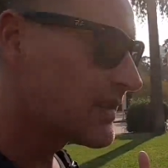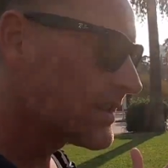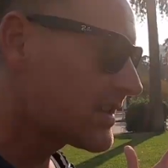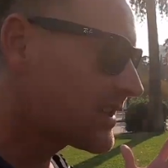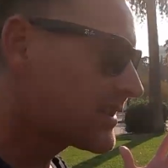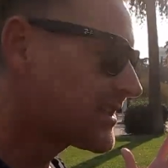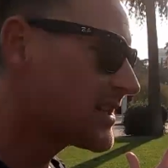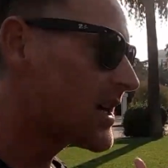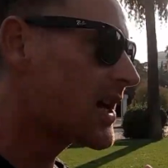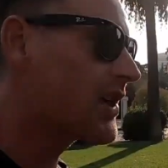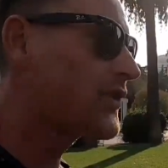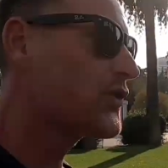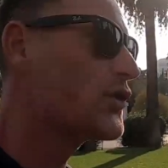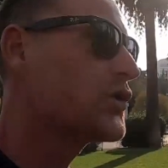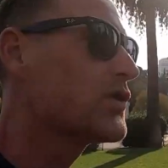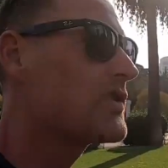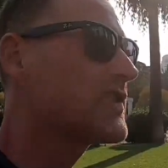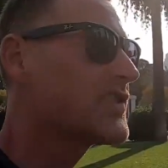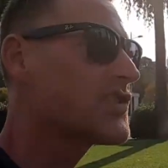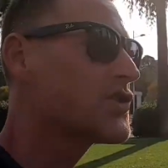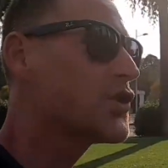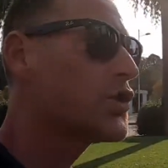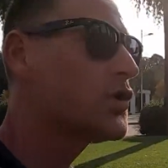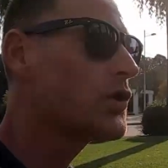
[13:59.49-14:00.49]
to take
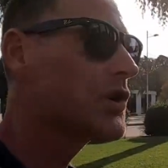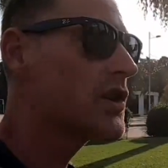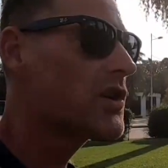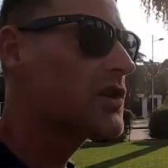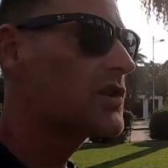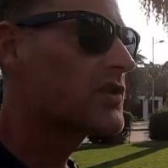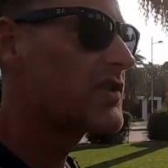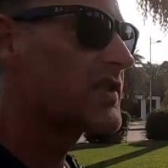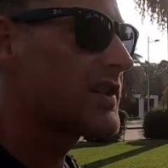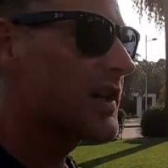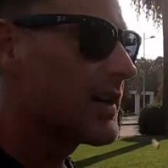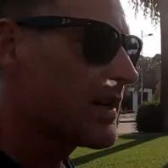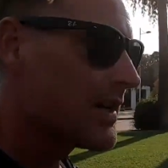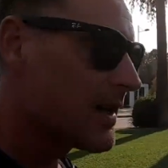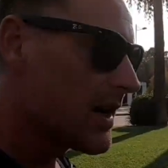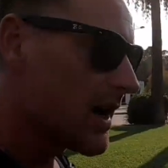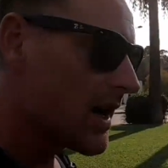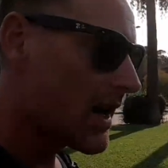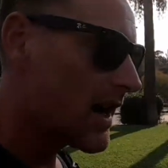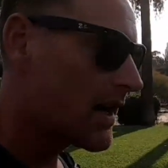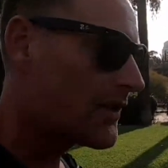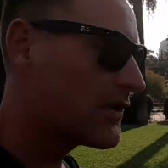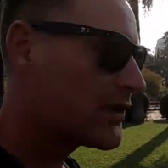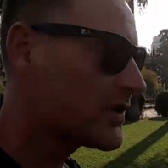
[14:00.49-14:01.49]
those scooters.
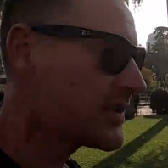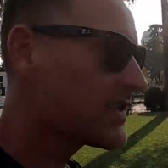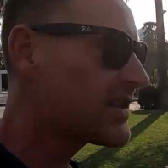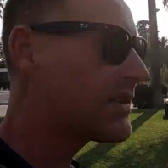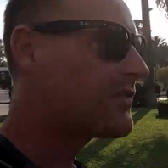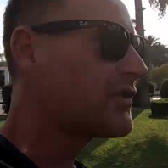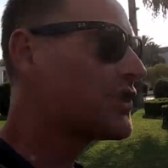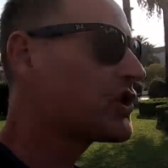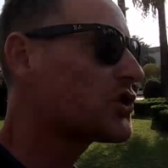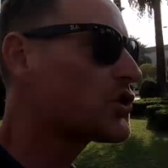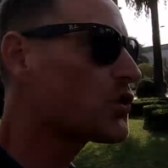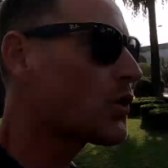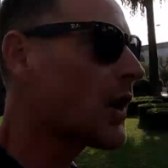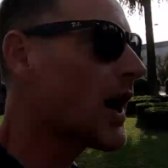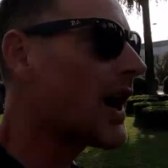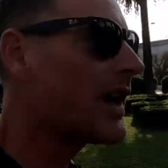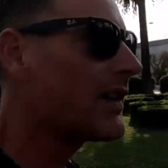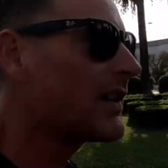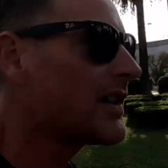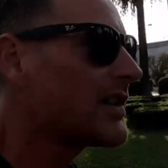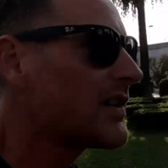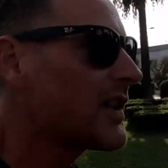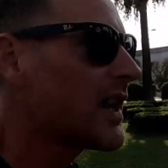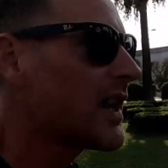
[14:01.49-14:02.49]
There's even the trolley